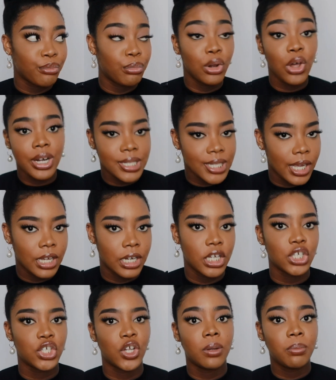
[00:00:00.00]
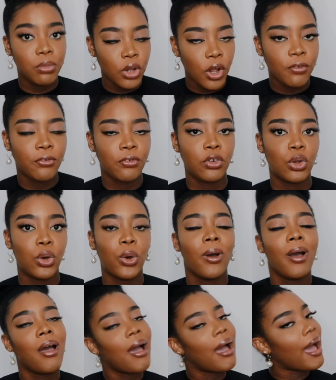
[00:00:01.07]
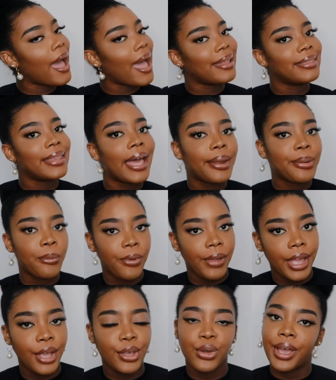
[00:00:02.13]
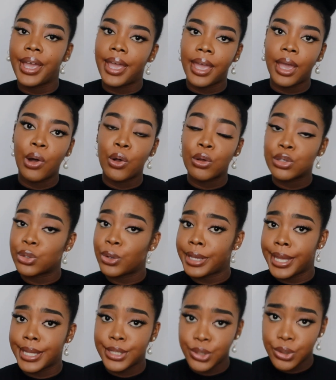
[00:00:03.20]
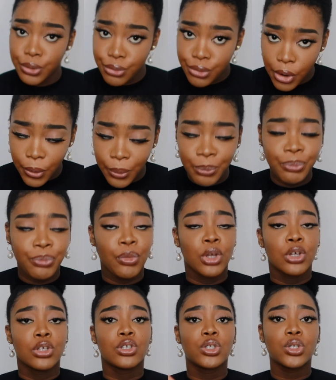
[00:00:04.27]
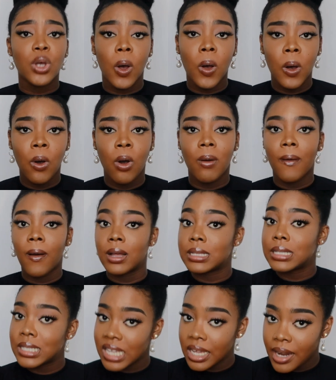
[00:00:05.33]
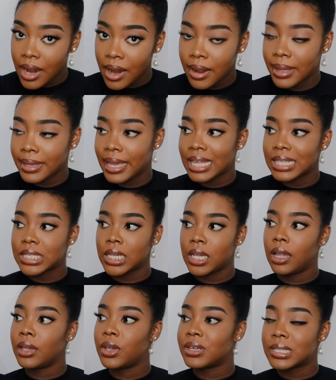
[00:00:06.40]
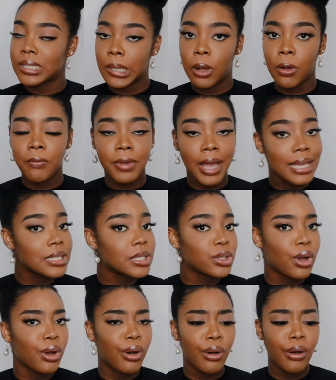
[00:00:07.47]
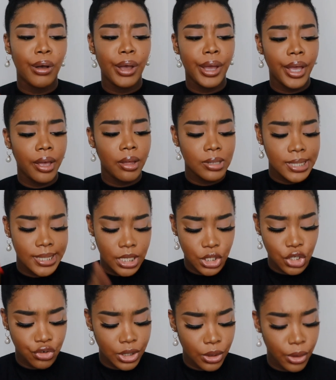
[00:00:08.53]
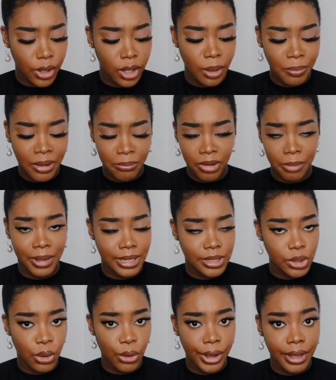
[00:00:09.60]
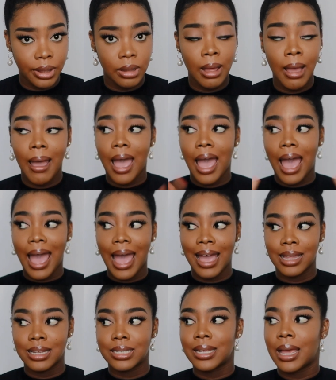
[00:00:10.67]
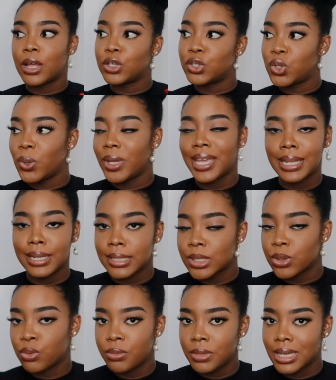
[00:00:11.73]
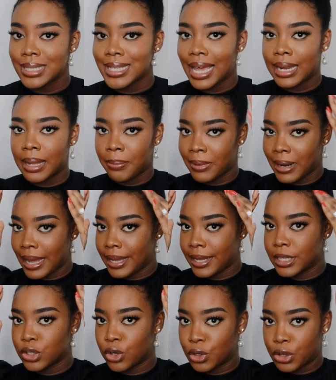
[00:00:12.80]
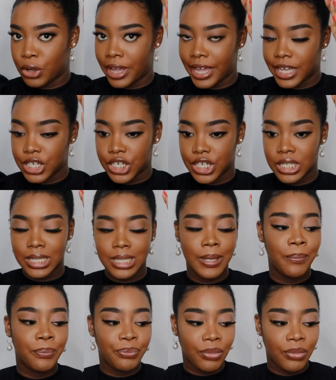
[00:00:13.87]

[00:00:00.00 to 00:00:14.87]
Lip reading: blood circulation, blood flow, and that way your hair also gets to grow. So consider getting yourself castor oil, tea tree oil, peppermint oil, and doing a little mix and applying it on your edges